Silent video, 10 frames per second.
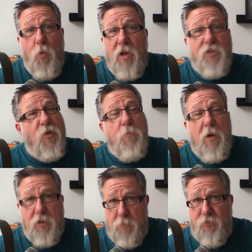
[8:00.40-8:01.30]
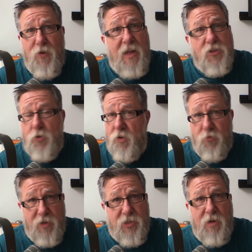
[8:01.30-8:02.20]
ones from multiple friends who you've
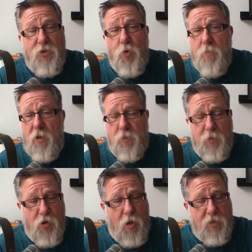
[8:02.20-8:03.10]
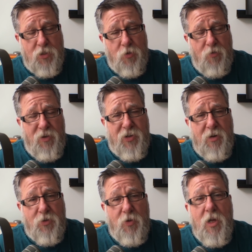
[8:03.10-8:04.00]
reached out to or multiple colleagues who you reached
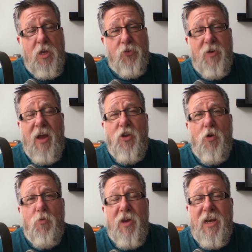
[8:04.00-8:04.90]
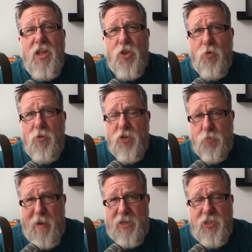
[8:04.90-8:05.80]
out to. So now you're reading through the
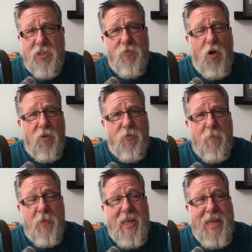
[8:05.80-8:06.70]
spec sheets of all of them.